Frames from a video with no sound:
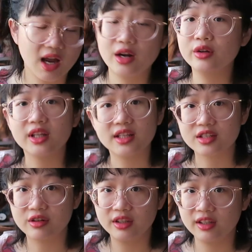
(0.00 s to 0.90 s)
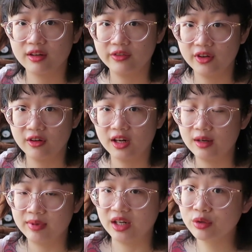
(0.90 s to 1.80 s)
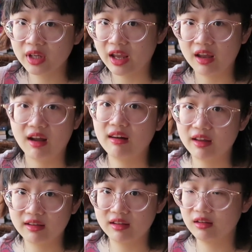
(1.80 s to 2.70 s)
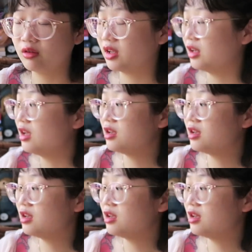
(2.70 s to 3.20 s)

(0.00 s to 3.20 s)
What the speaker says: I know that there's critique of it online, but I don't care. I like it, okay?